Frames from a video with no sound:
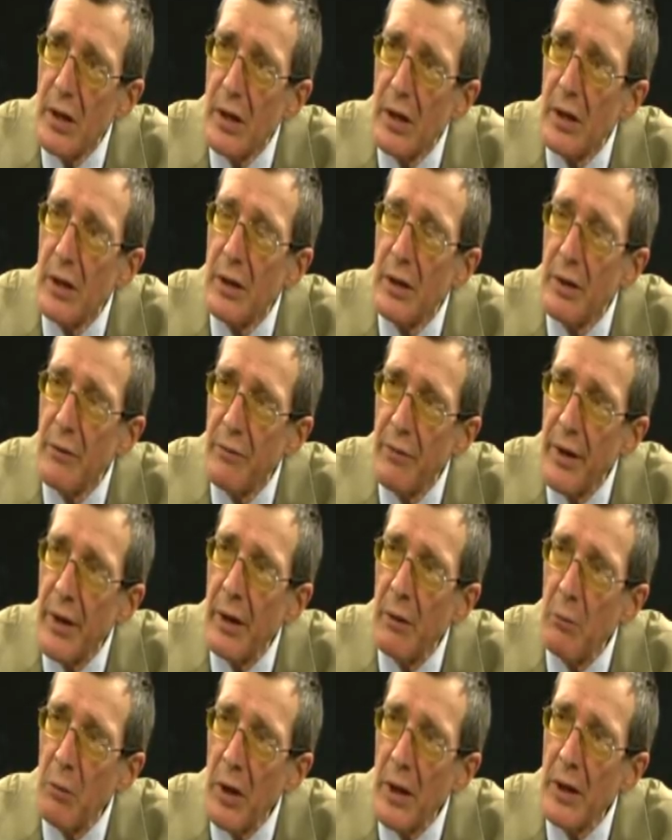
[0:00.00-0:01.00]
in the
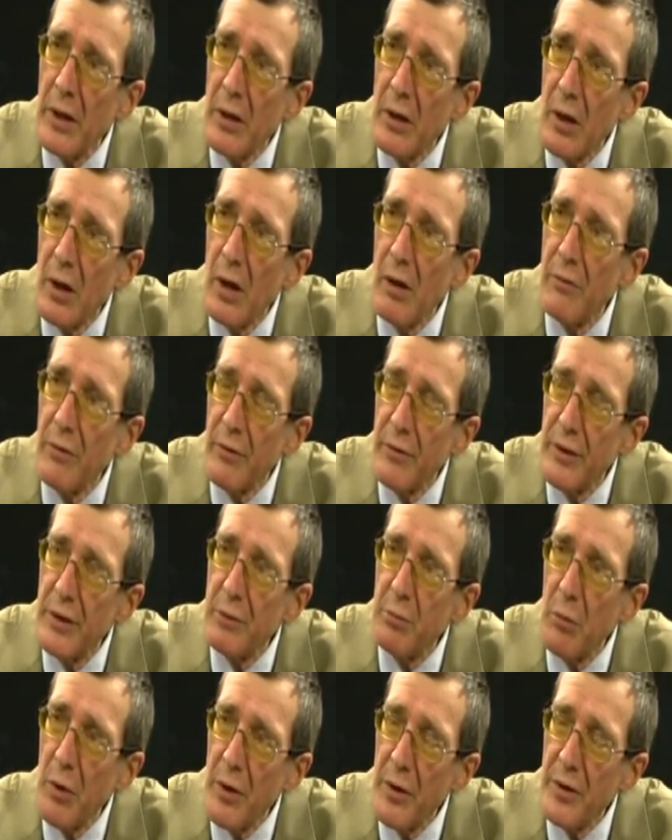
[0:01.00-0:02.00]
family, off of his
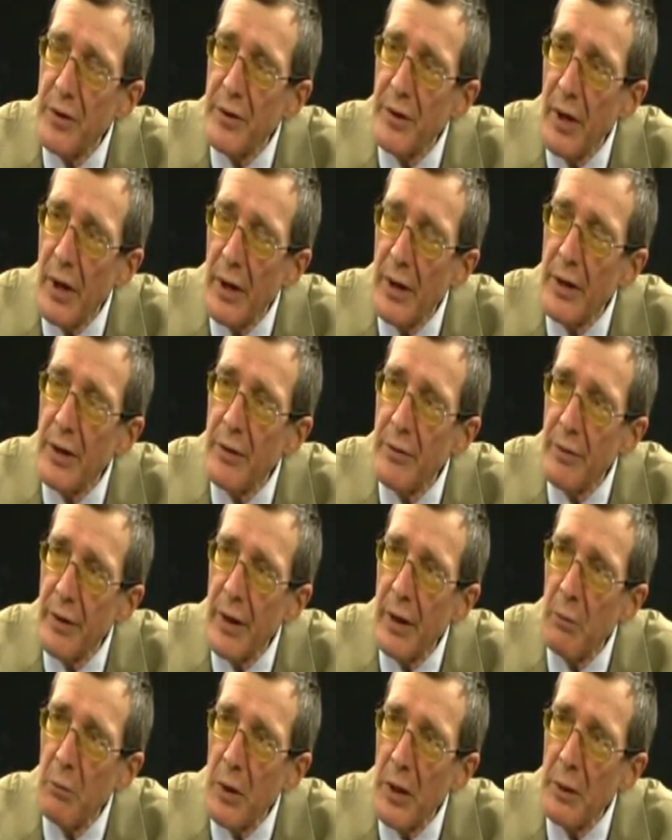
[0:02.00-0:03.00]
mother's side of the
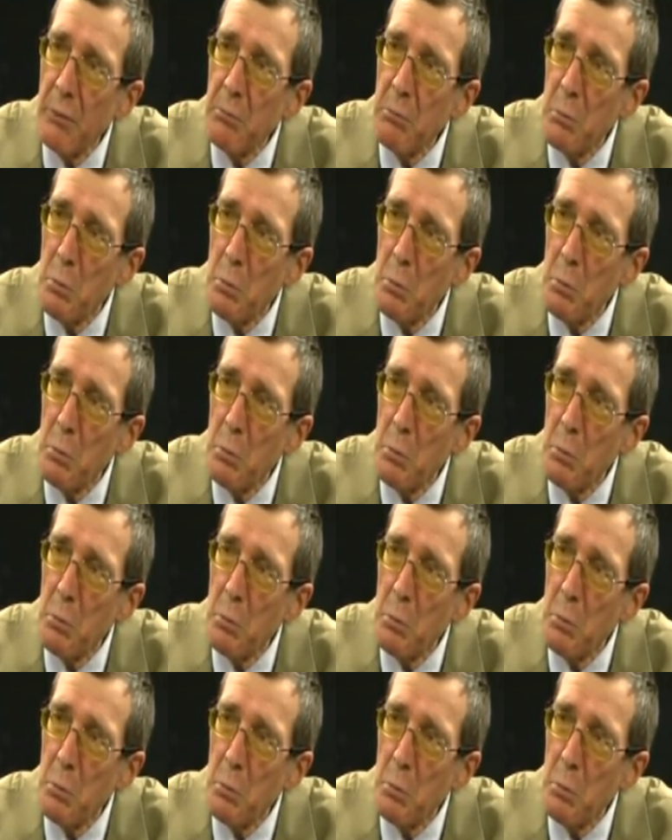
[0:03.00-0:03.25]
family.